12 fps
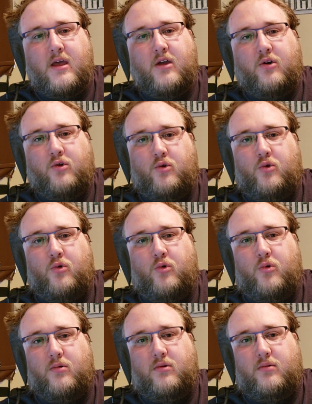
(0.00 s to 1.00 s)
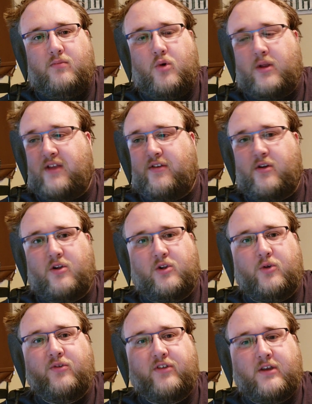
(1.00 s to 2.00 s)
who more or less
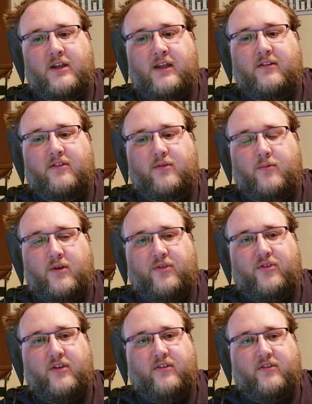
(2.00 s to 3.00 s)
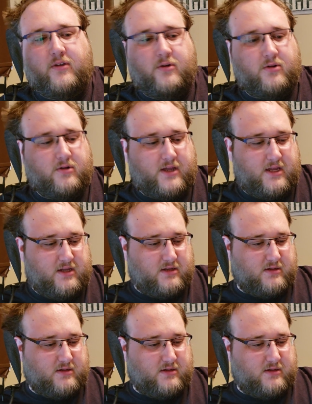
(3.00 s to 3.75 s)
hallucinates with this little, like,